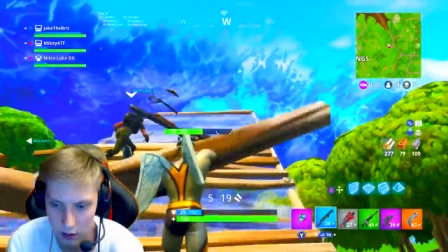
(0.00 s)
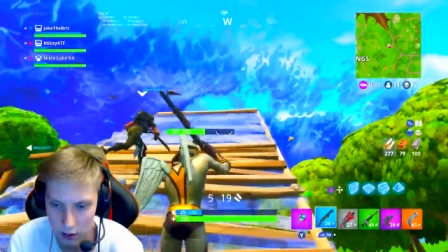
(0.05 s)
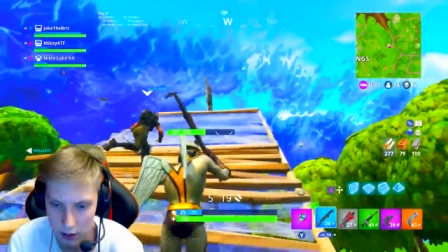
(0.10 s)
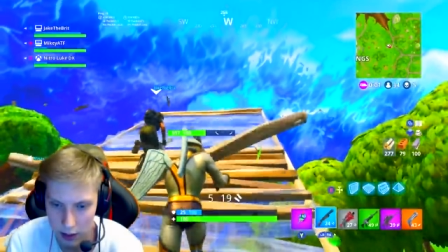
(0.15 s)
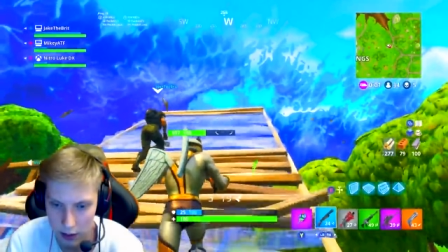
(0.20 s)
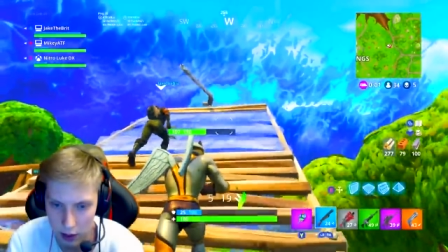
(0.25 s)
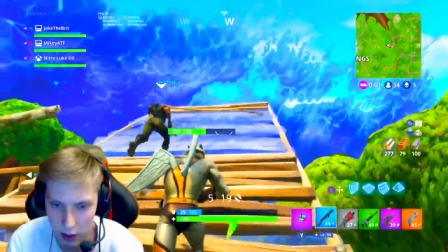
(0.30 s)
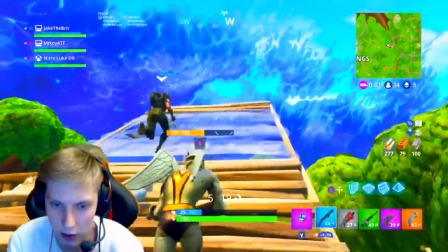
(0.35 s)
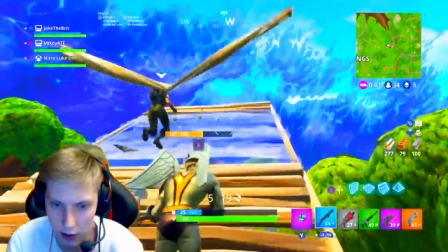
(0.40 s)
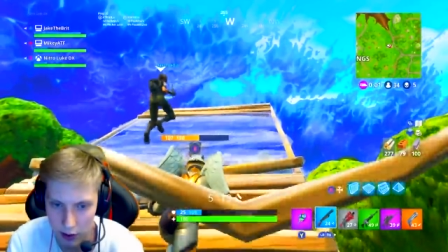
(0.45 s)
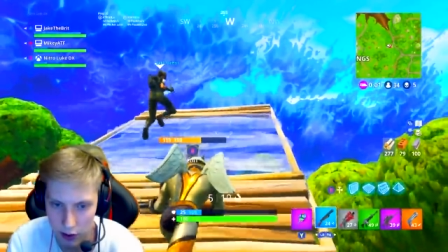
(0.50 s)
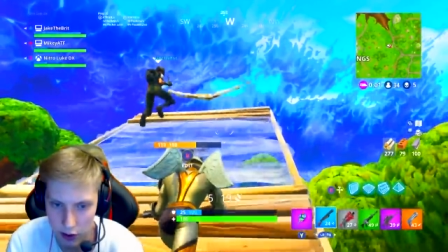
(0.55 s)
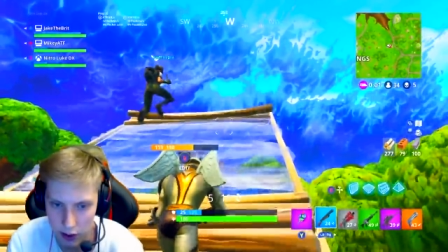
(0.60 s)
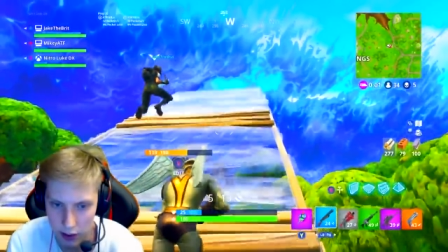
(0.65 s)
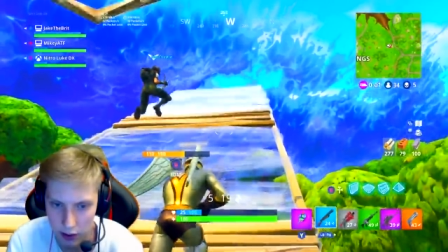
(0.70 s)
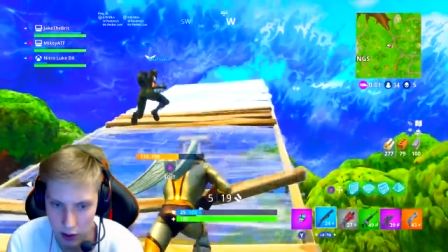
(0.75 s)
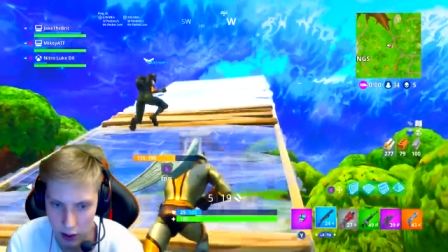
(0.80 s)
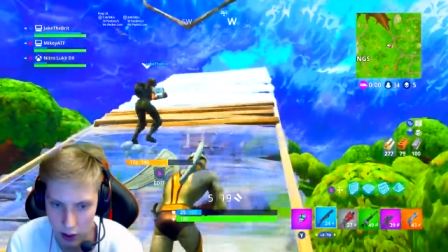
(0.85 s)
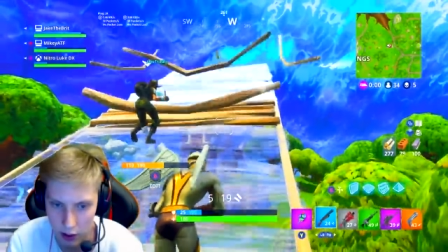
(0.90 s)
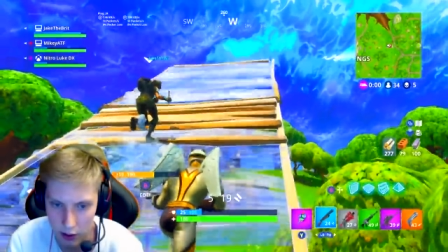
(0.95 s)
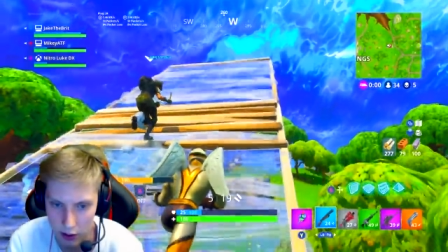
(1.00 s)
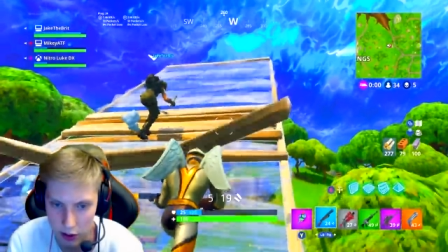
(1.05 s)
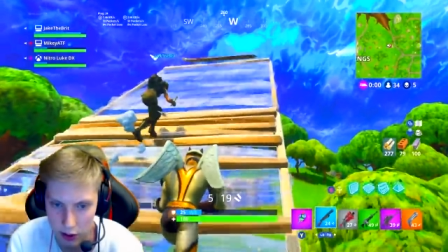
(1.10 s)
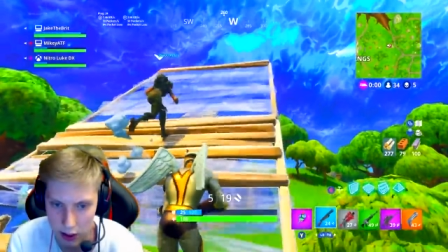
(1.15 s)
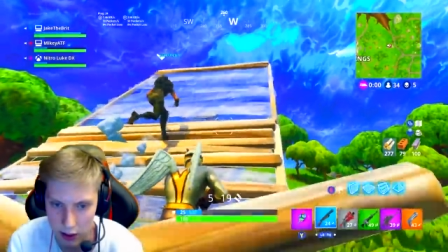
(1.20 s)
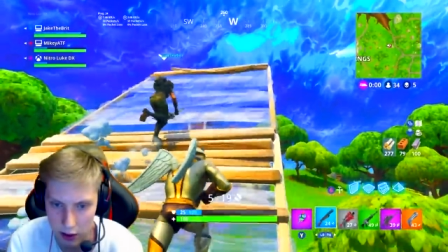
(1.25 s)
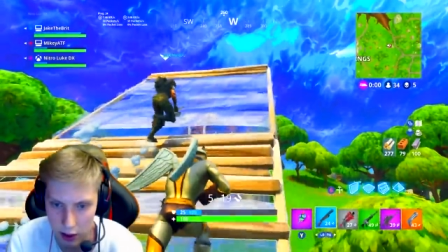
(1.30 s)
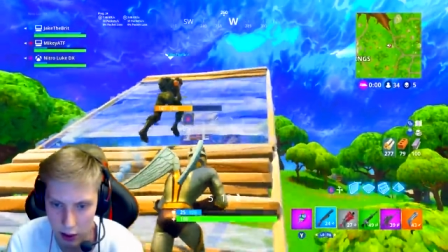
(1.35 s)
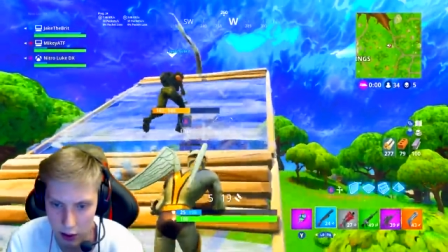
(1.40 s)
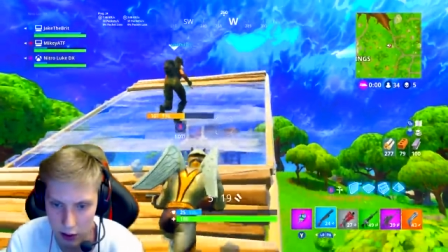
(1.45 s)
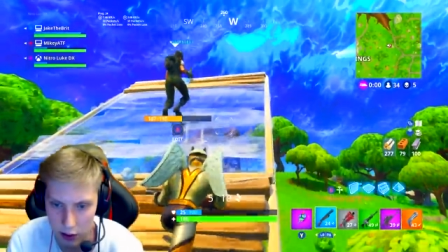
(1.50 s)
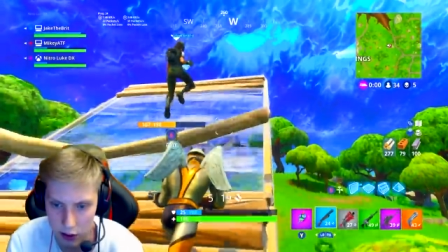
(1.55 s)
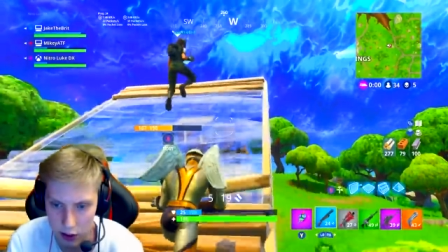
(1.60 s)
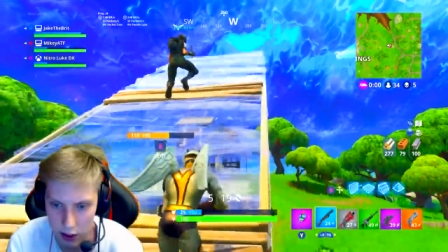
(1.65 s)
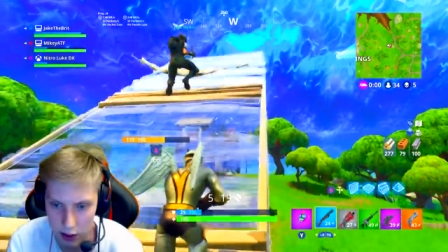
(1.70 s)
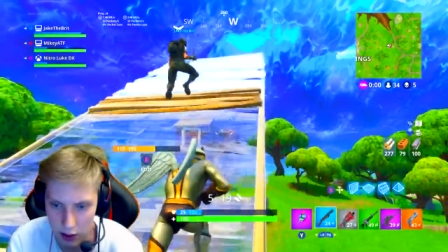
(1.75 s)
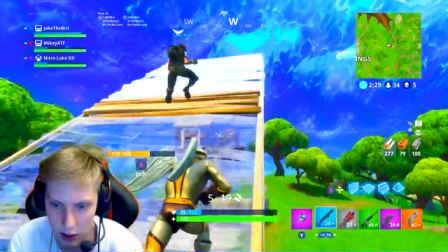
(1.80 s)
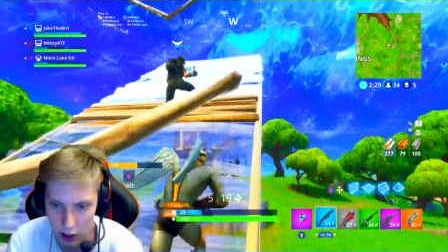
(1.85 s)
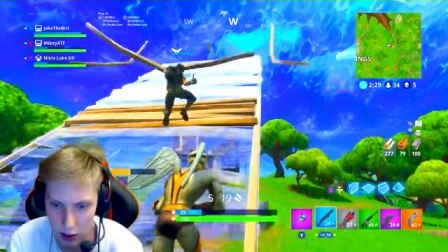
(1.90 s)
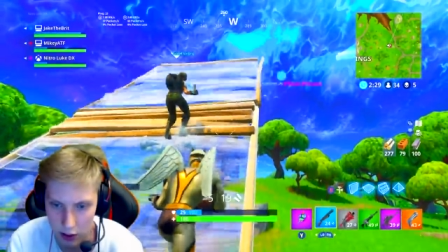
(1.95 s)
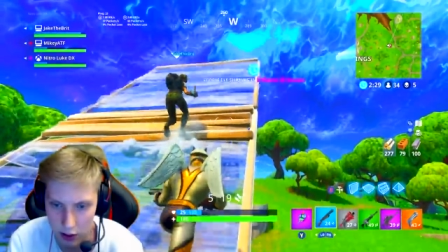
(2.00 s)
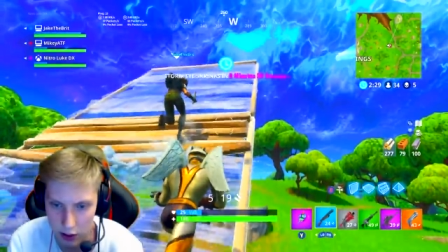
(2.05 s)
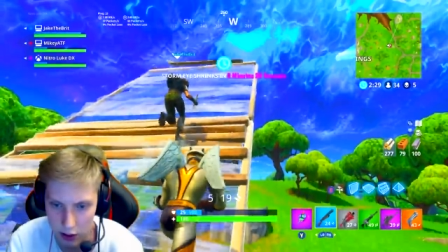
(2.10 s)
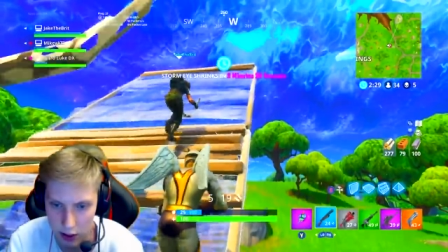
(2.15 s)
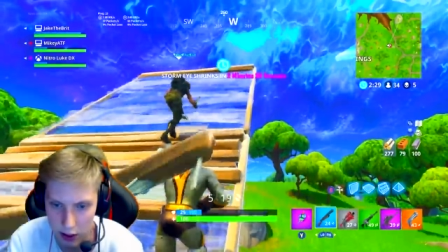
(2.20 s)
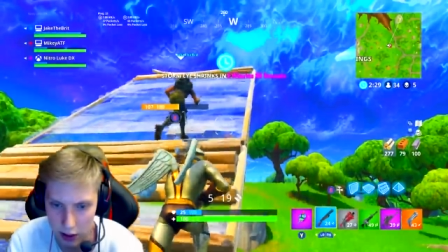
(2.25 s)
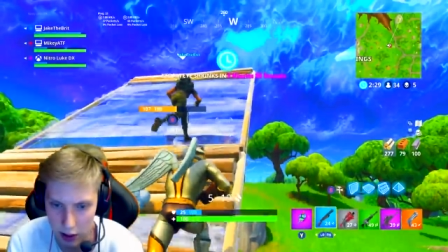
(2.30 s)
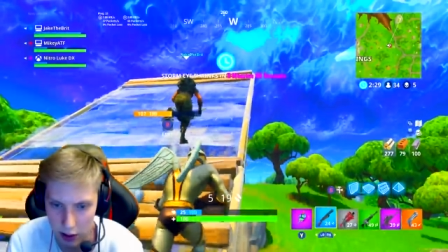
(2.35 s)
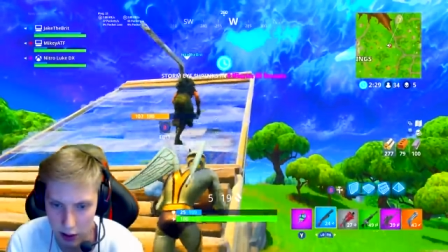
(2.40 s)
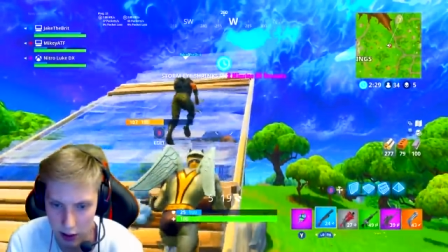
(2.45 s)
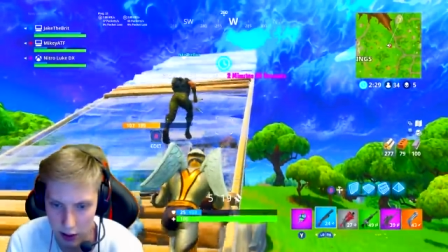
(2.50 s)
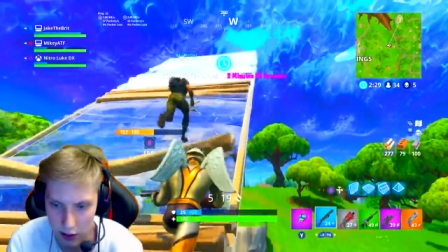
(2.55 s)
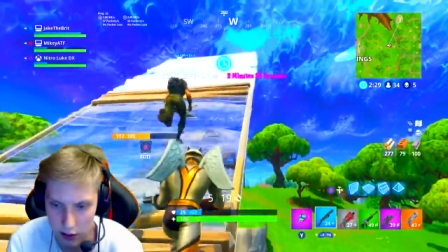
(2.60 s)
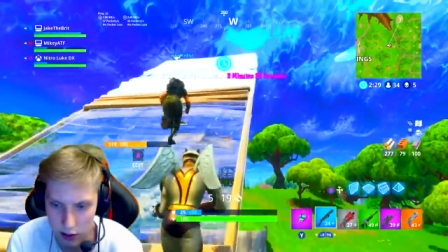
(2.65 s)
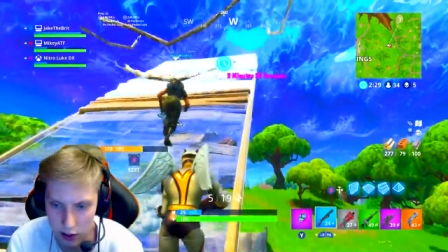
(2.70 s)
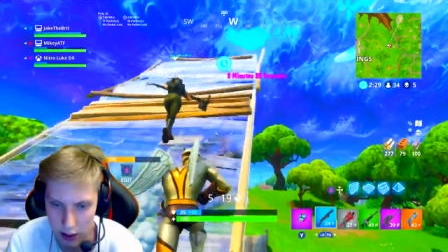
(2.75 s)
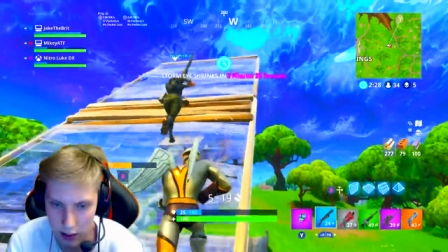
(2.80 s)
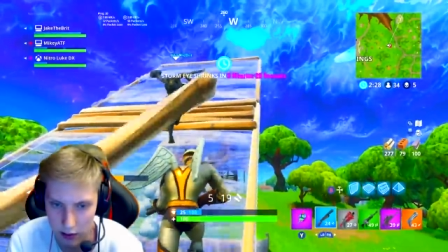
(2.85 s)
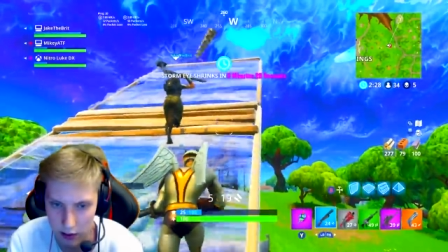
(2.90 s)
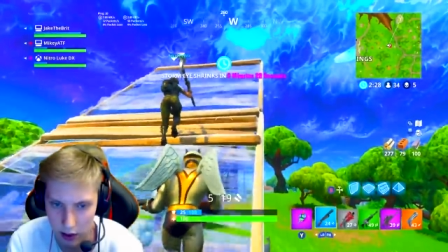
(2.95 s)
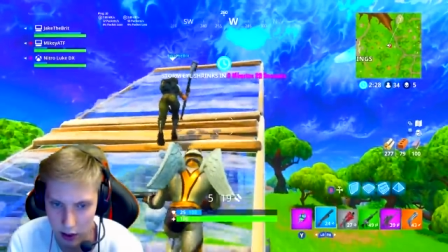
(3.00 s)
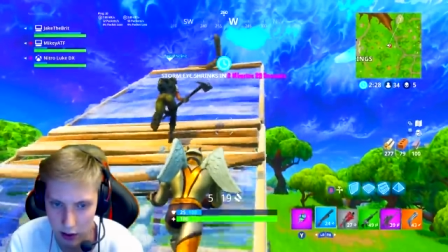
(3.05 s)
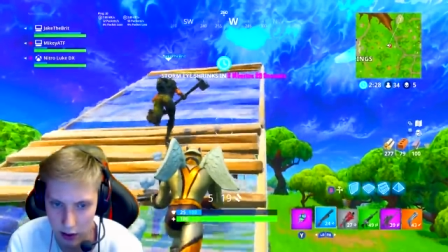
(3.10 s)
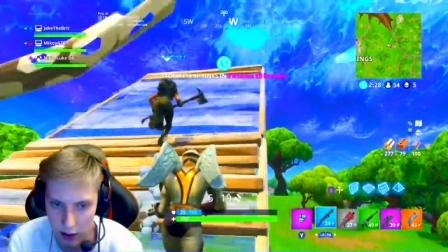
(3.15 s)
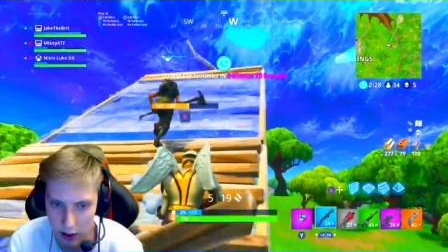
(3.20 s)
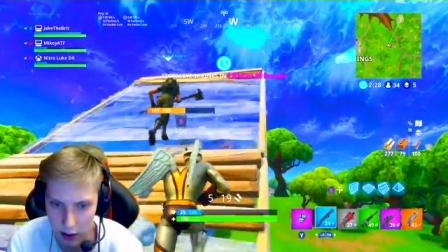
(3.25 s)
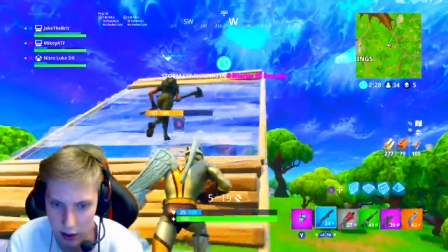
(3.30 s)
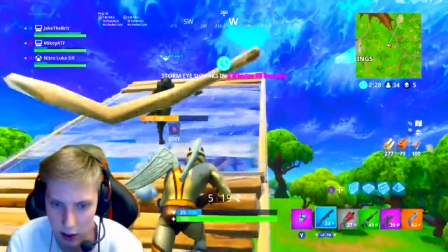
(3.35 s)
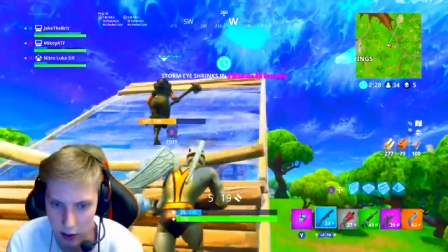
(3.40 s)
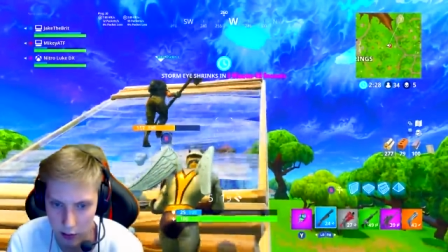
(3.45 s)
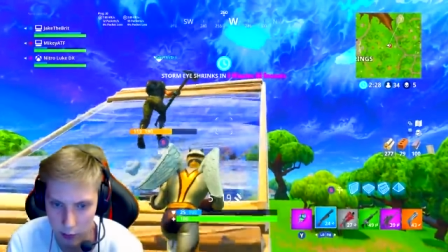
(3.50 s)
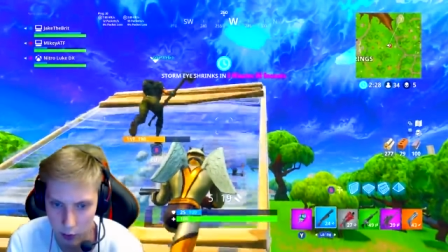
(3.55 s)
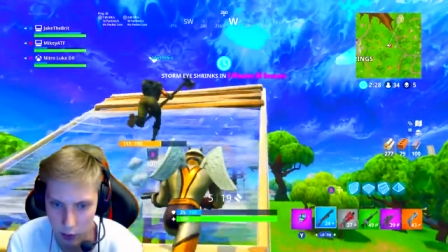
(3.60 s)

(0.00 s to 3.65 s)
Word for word: Keep going, just keep going, just keep going, just keep going, just keep going, keep, keep going, keep going.